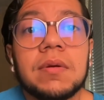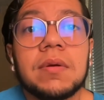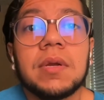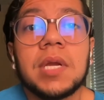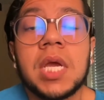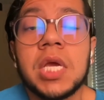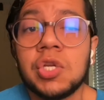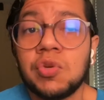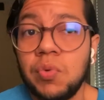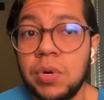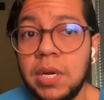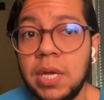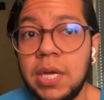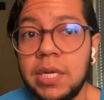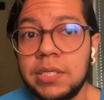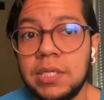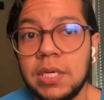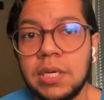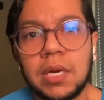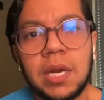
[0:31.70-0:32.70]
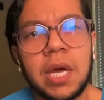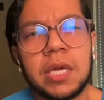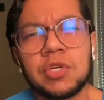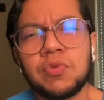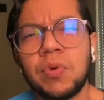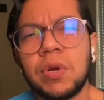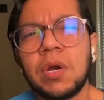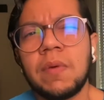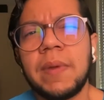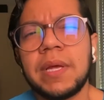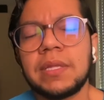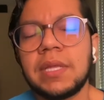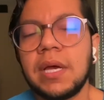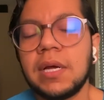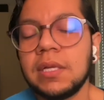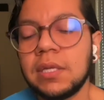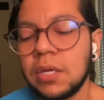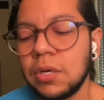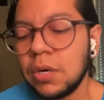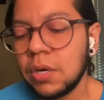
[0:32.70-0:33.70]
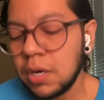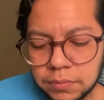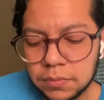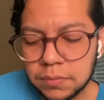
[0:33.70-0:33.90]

in 2018. I just wanted to make that clear.